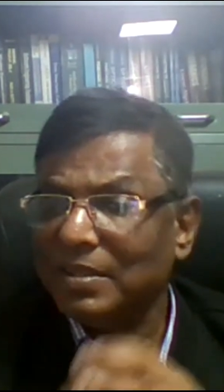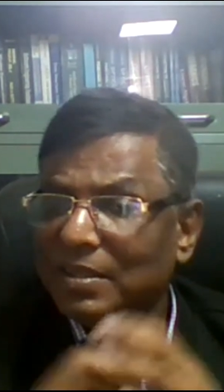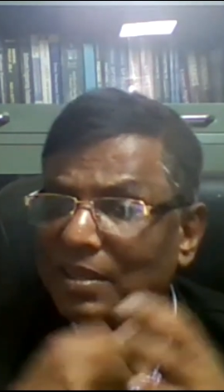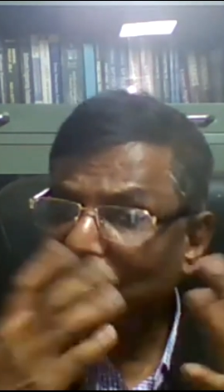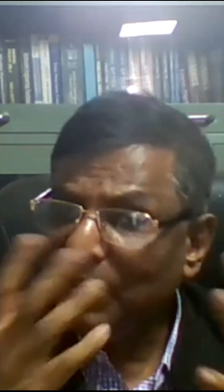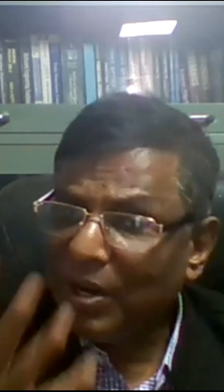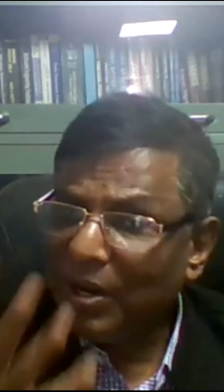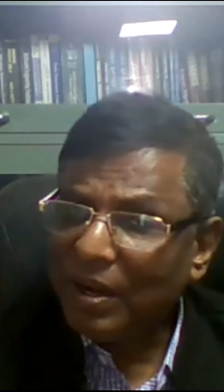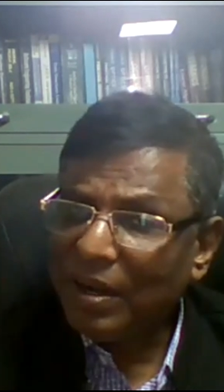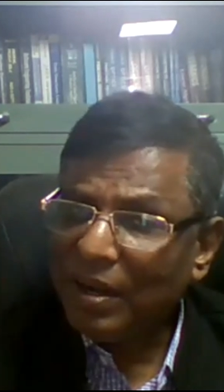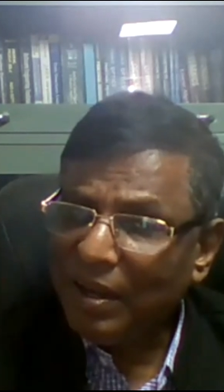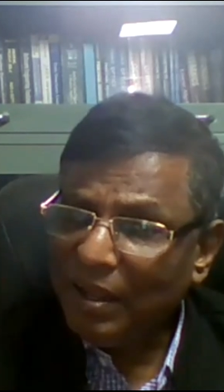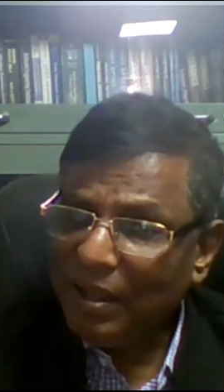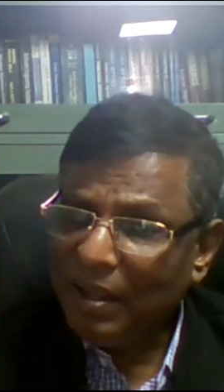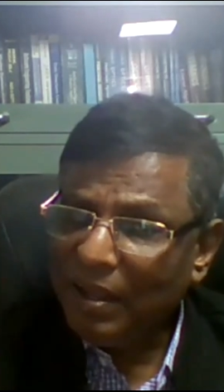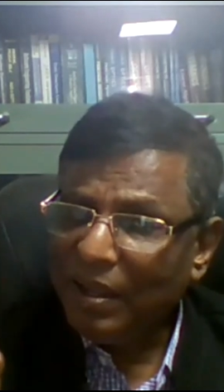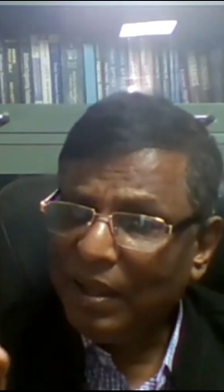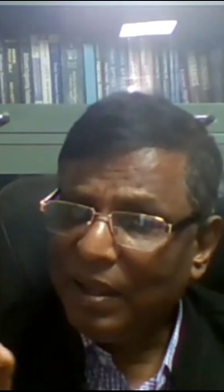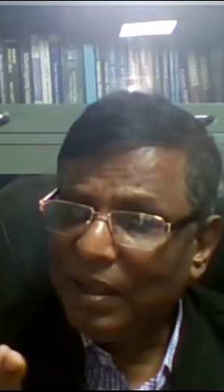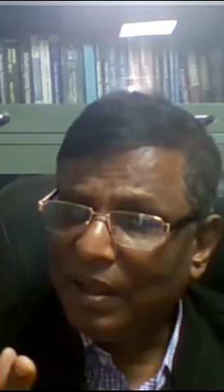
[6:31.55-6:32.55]

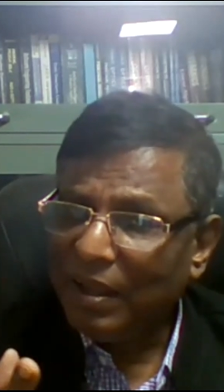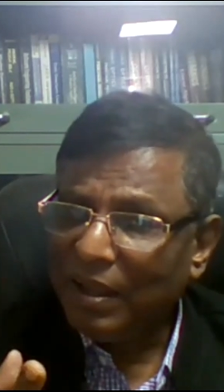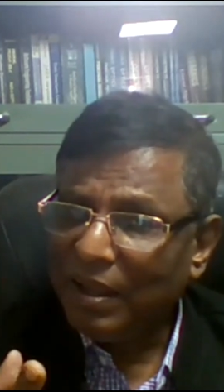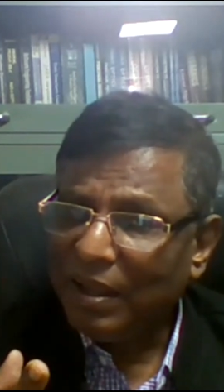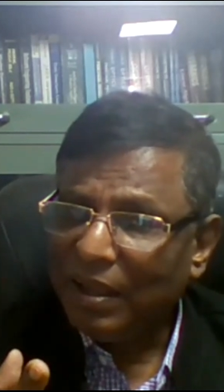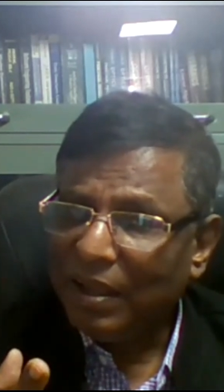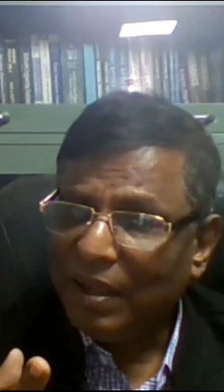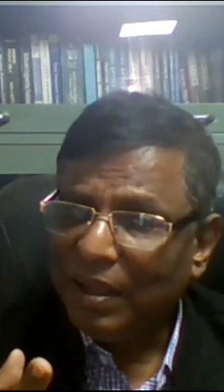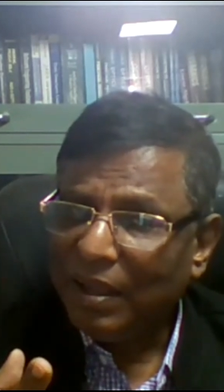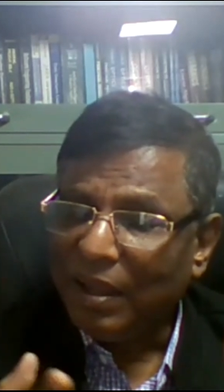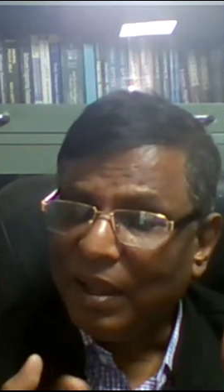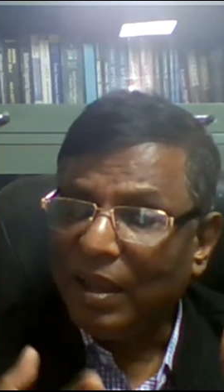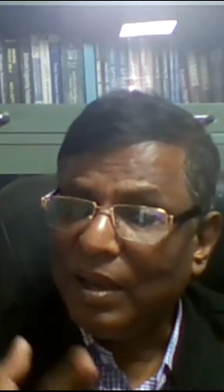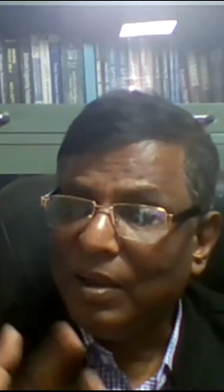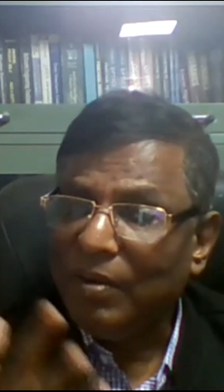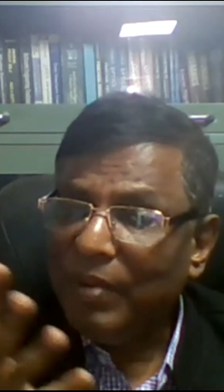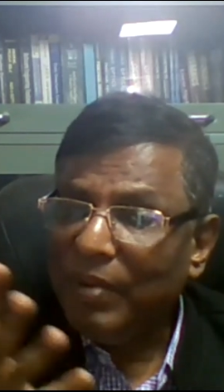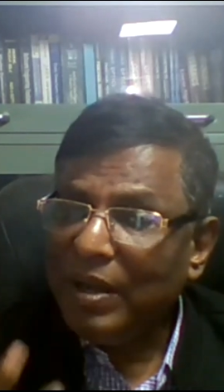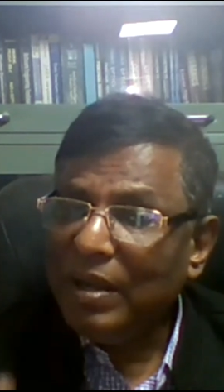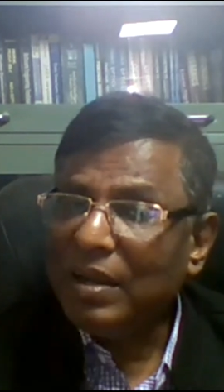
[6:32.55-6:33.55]
Similarly,
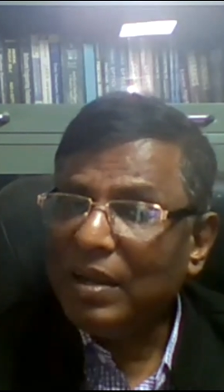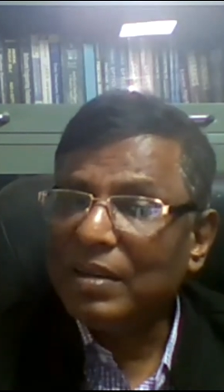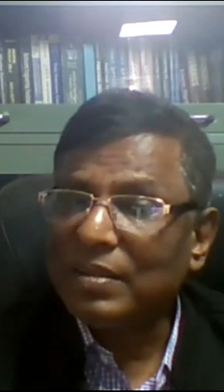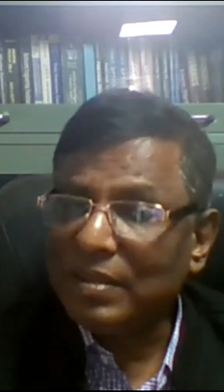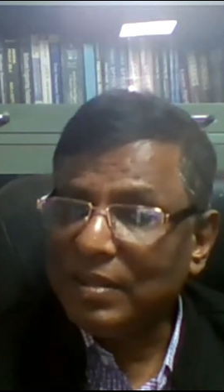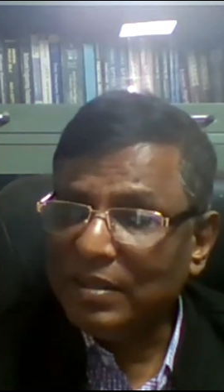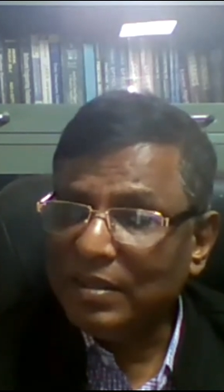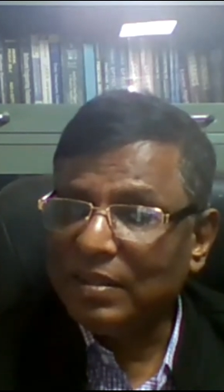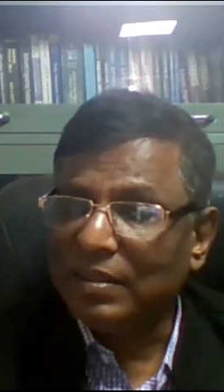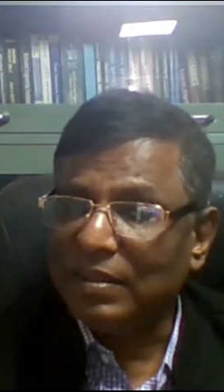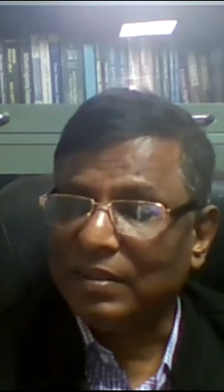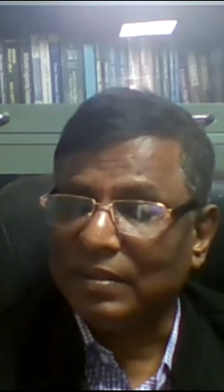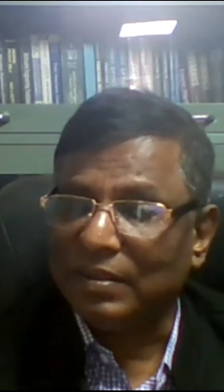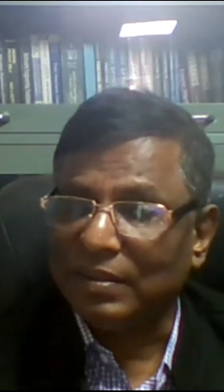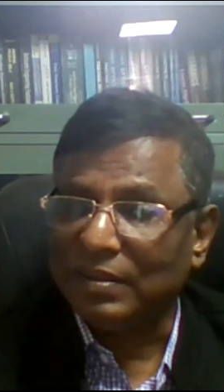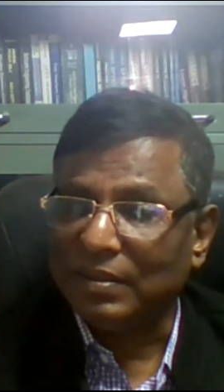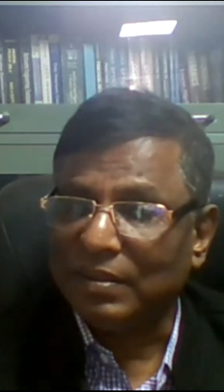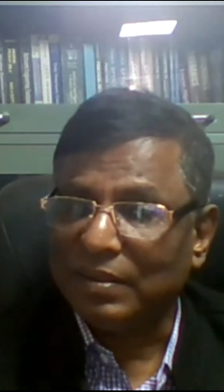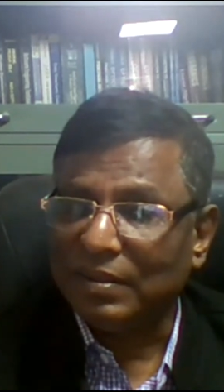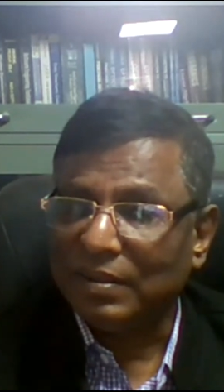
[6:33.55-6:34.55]
in winter
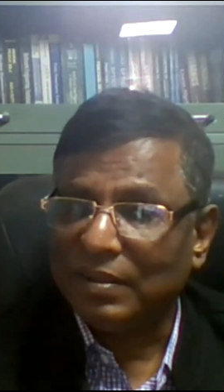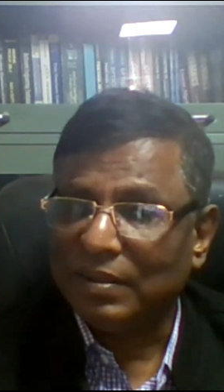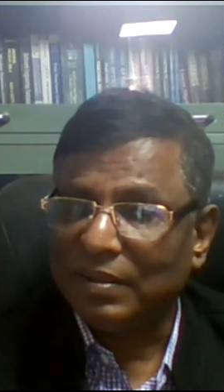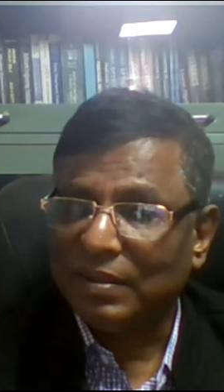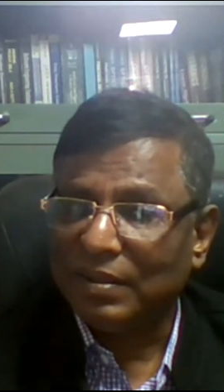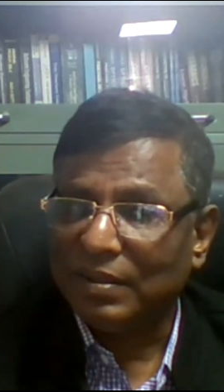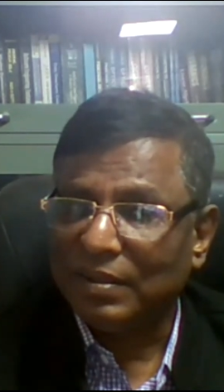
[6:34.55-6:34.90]
season,